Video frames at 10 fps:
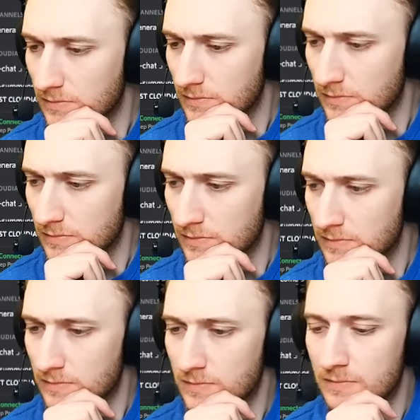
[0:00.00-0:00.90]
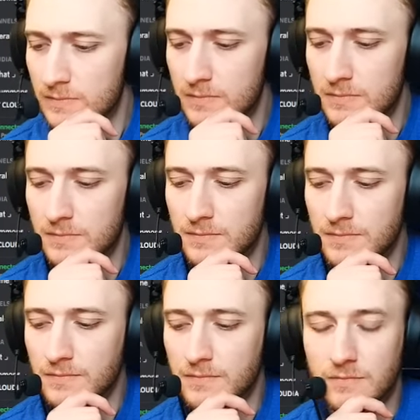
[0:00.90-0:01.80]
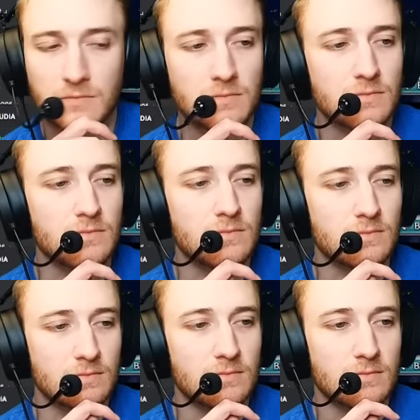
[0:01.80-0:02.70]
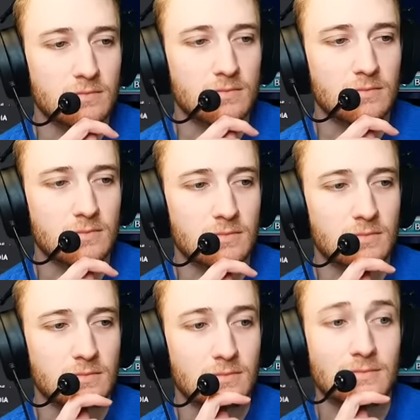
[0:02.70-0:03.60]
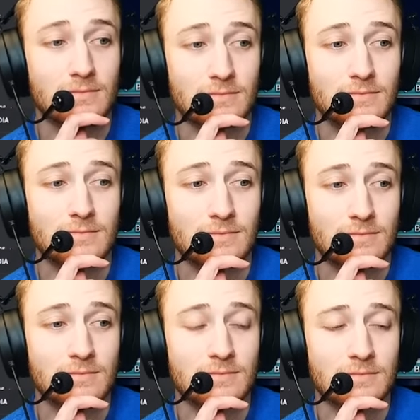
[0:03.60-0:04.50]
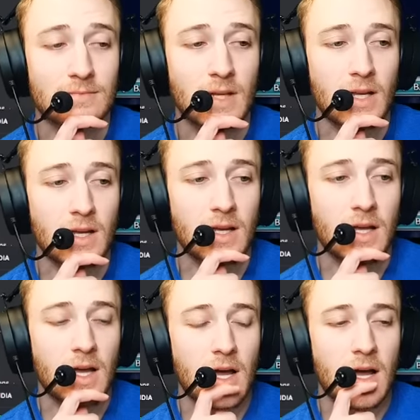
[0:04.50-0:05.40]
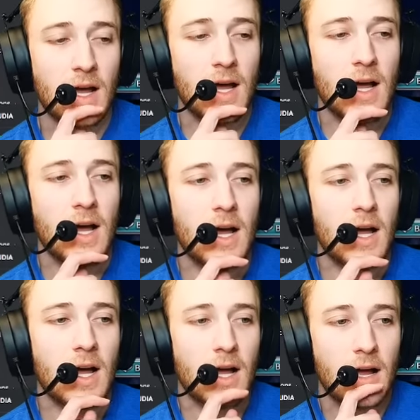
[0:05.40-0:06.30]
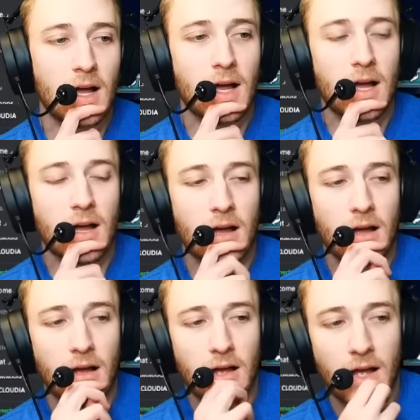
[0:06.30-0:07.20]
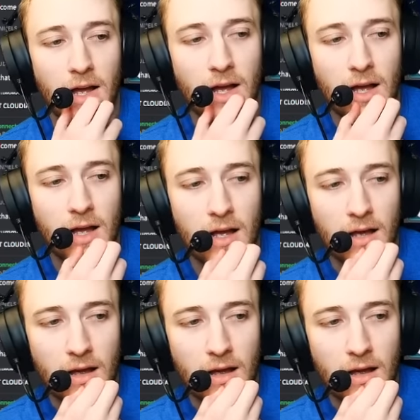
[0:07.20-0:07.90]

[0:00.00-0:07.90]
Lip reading: Stat wise, first of all, art wise, pretty sweet. I like it a lot. And you said you were expecting this to be a UR for because of the importance to story, and I get that.